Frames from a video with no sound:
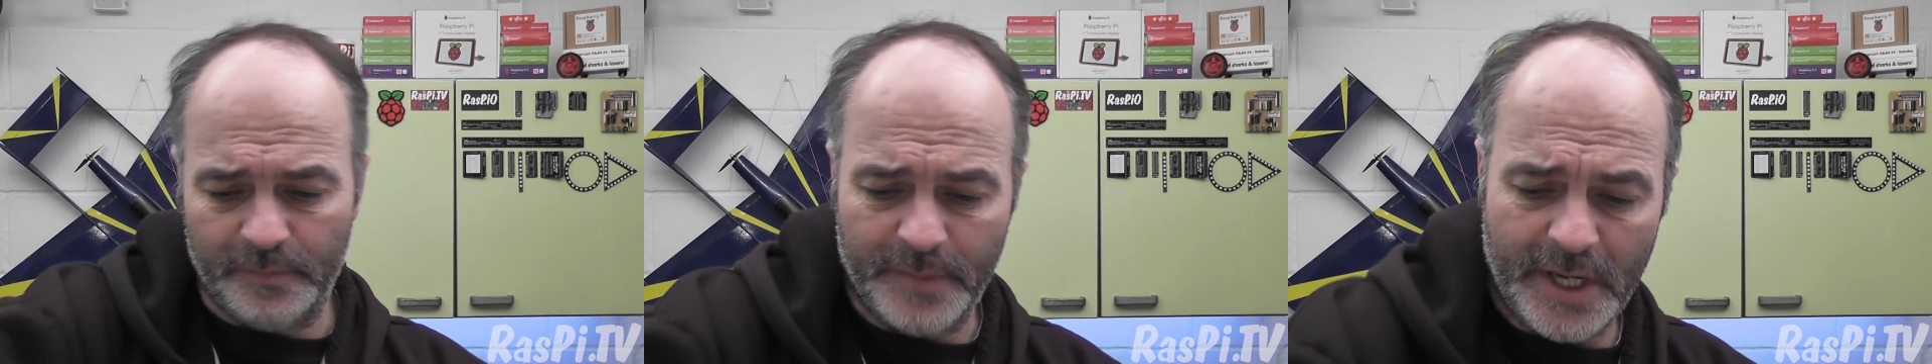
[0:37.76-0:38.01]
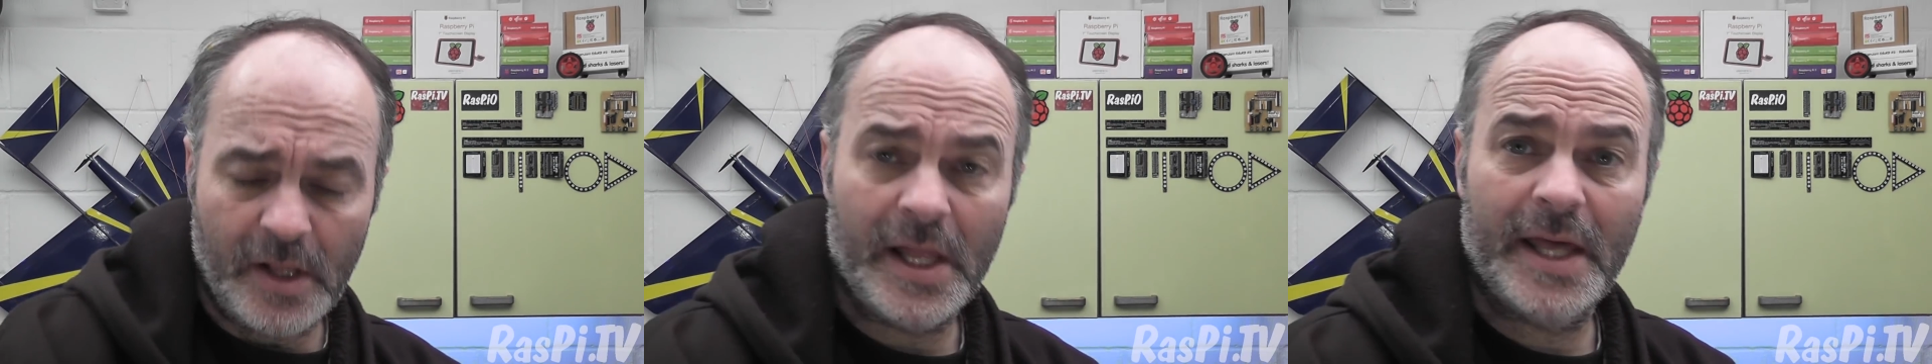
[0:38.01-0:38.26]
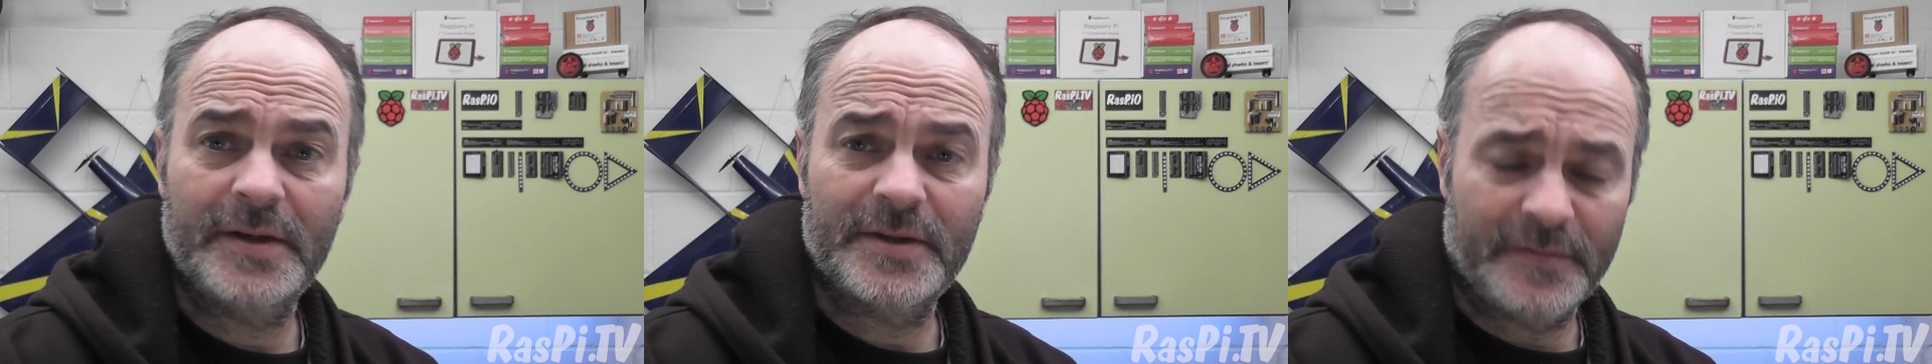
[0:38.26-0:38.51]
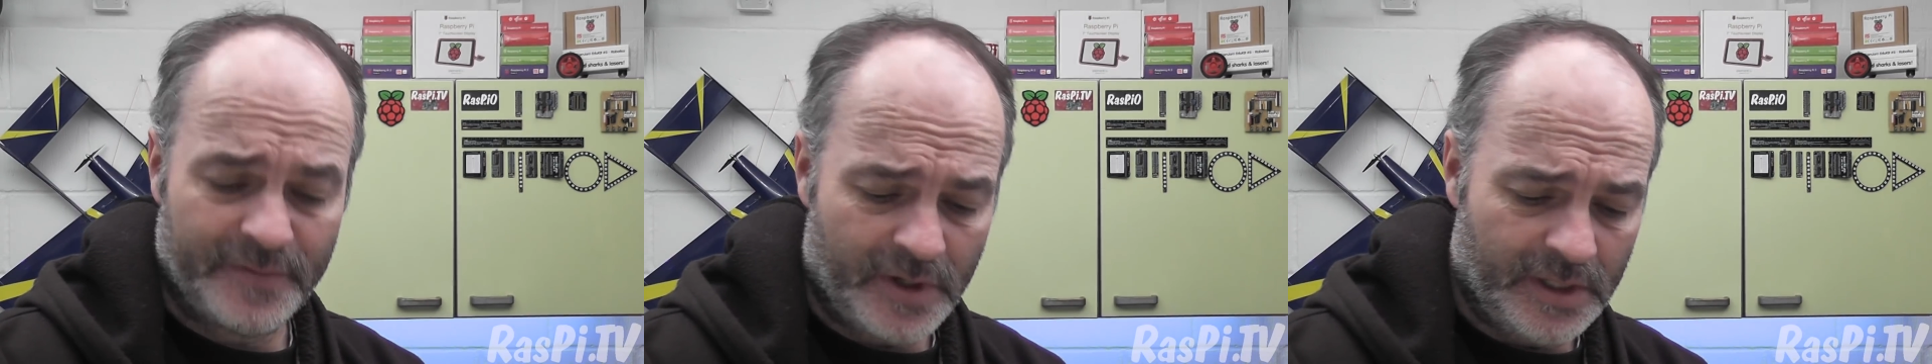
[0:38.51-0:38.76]
Male headers
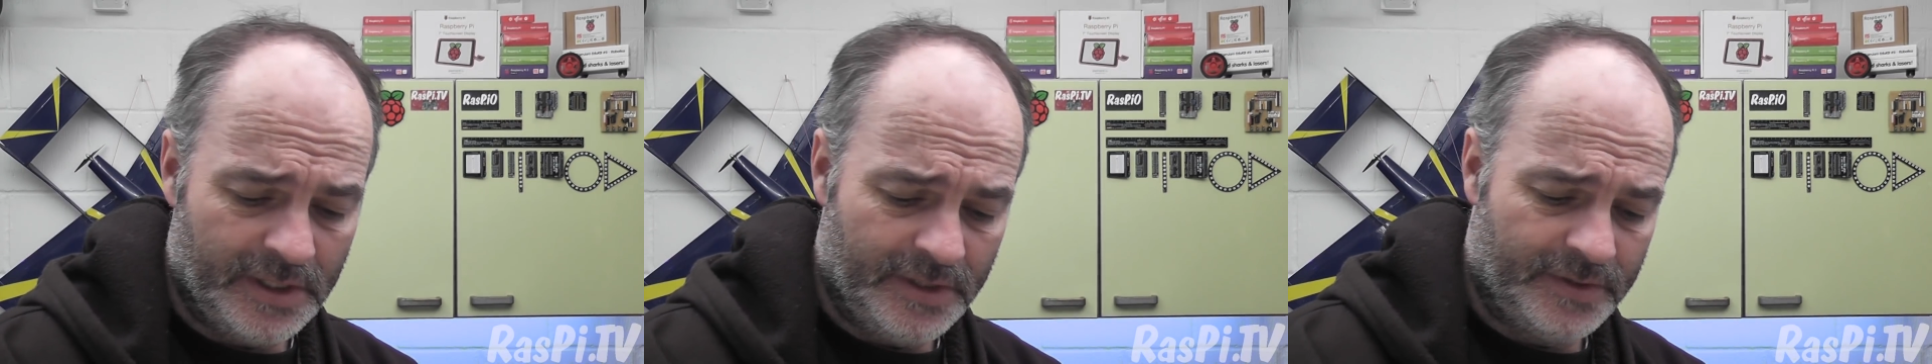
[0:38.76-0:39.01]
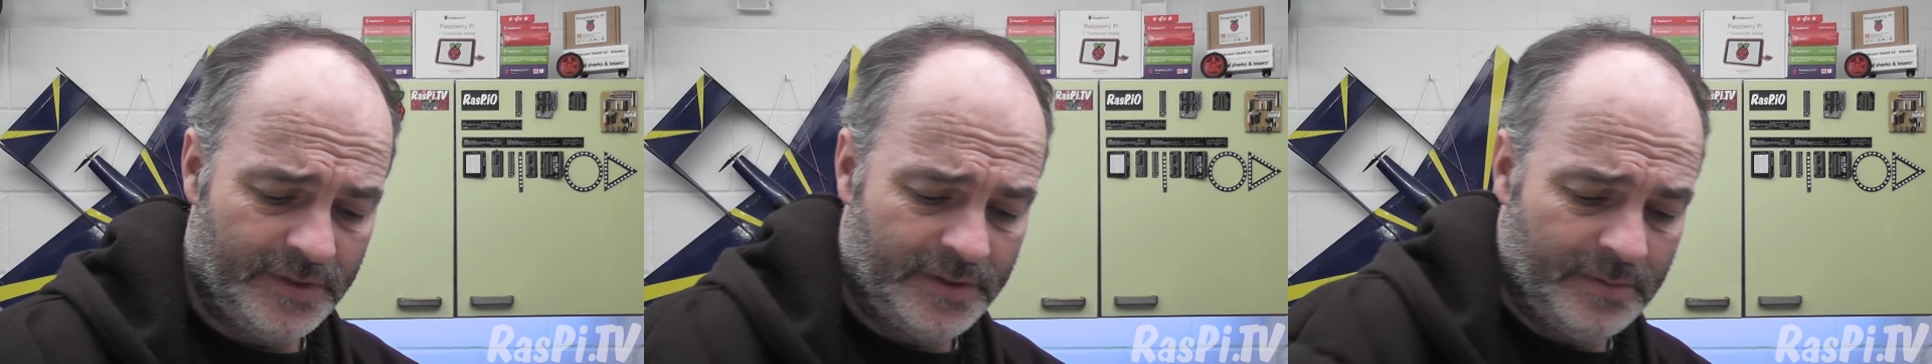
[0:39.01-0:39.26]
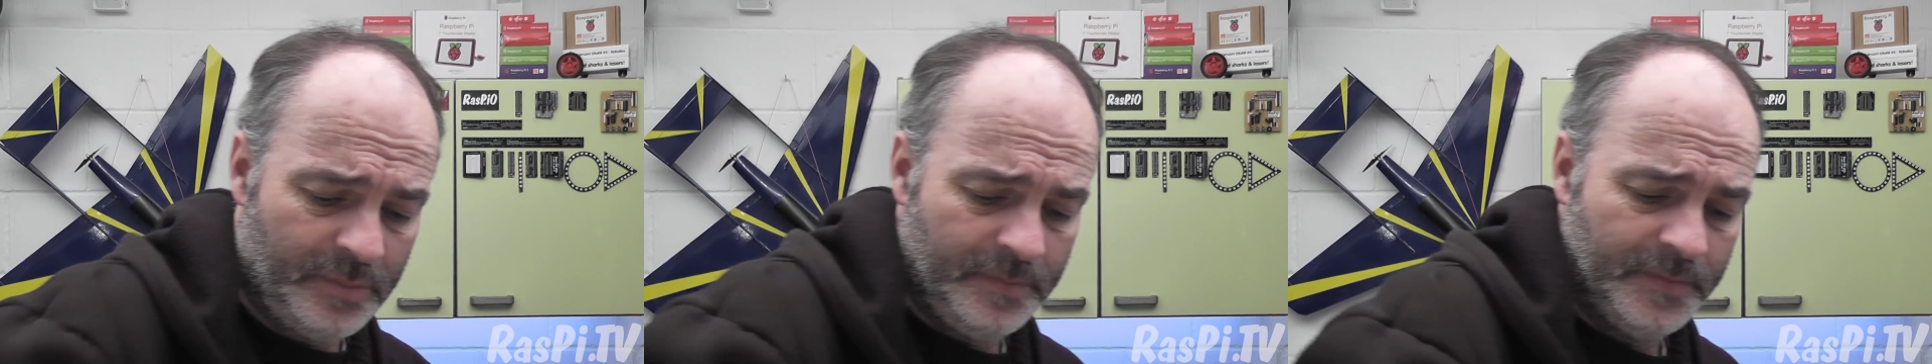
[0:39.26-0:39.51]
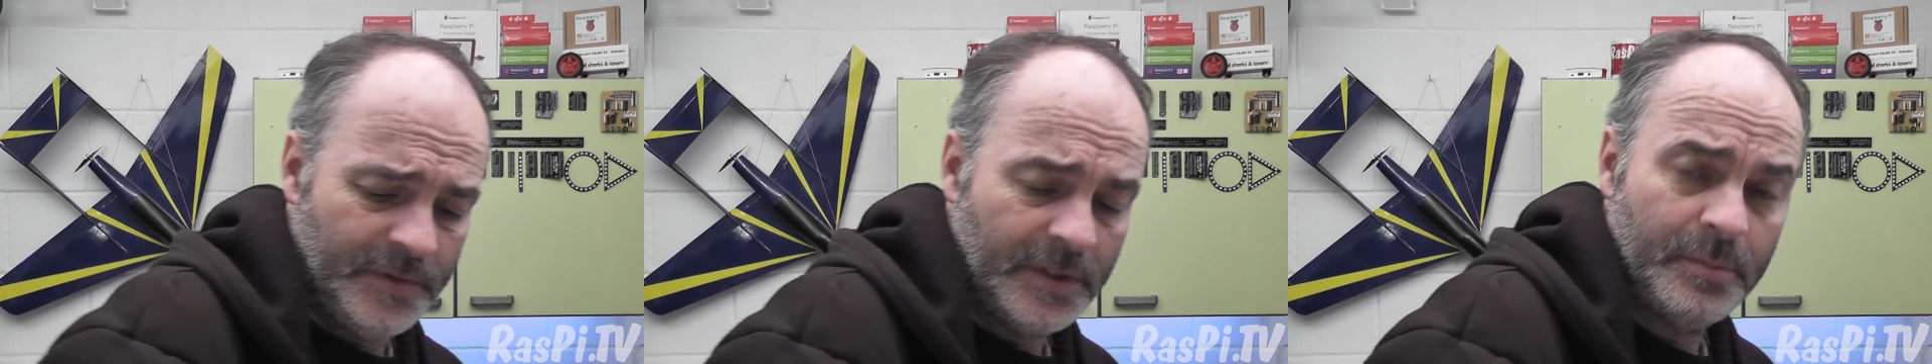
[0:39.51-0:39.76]
are very easy
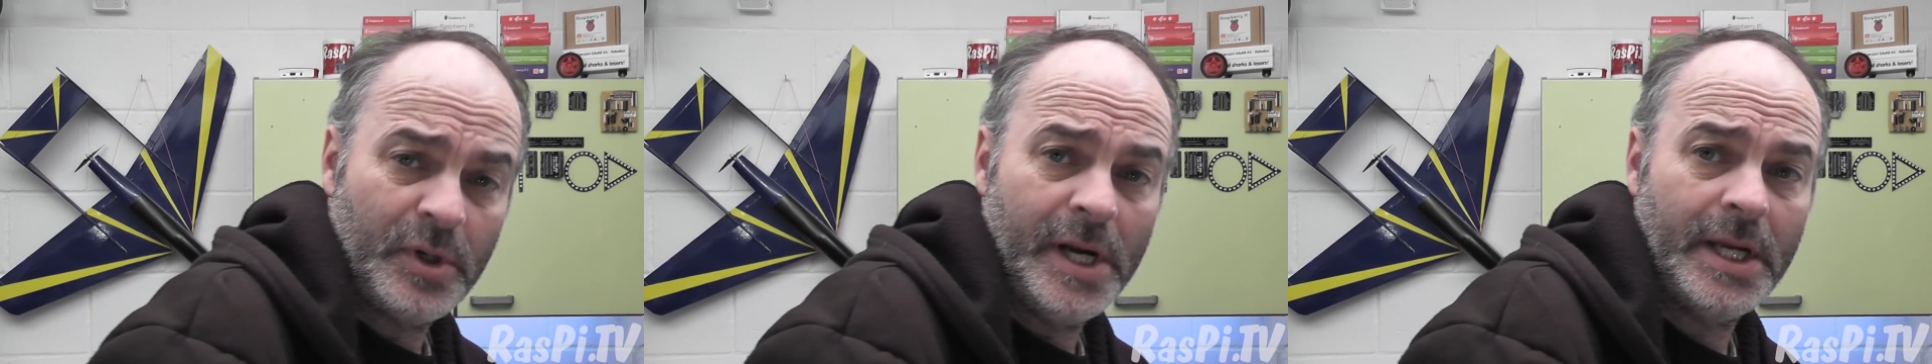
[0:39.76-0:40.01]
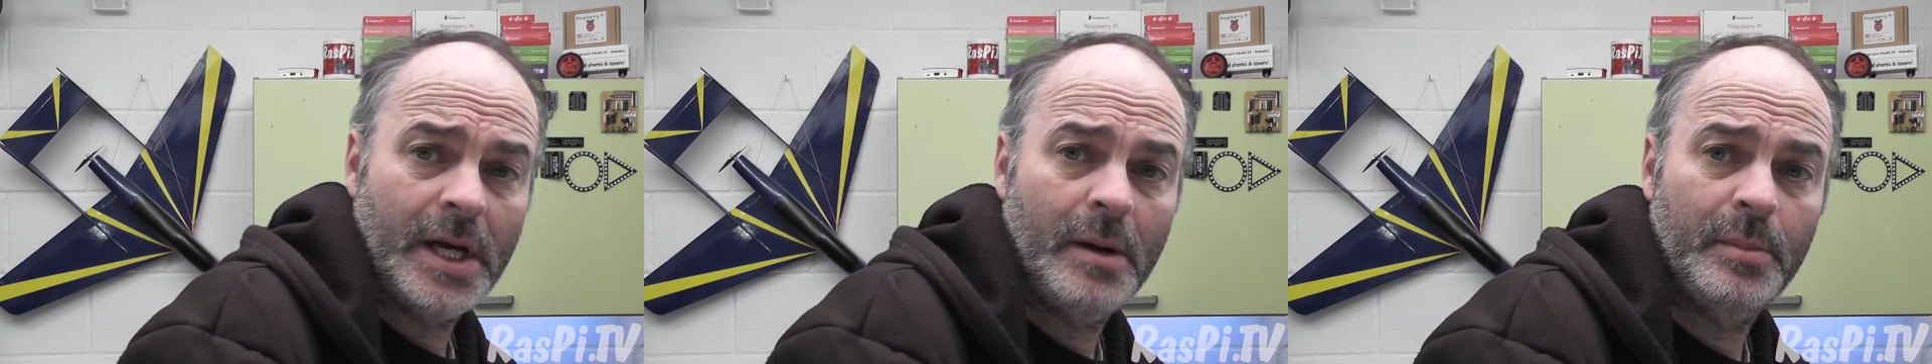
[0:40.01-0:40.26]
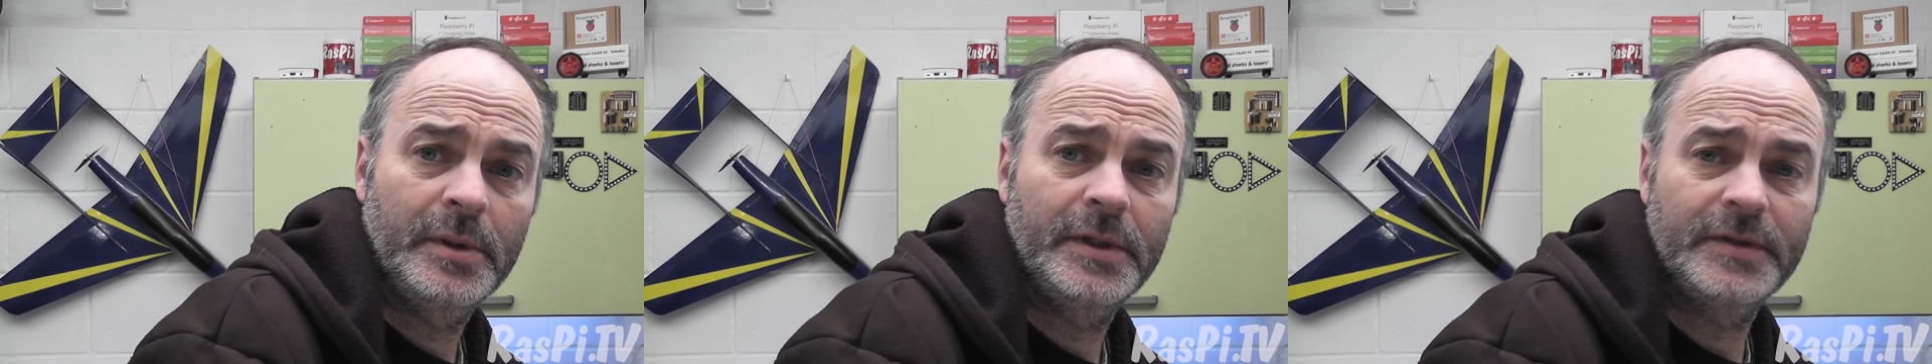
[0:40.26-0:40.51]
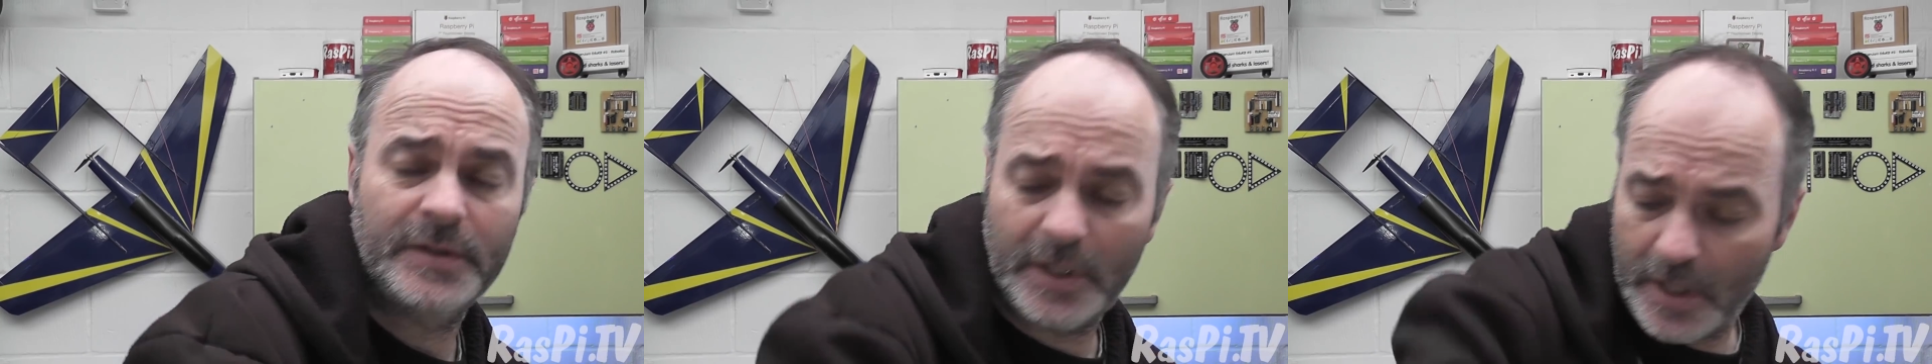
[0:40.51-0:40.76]
to break up and to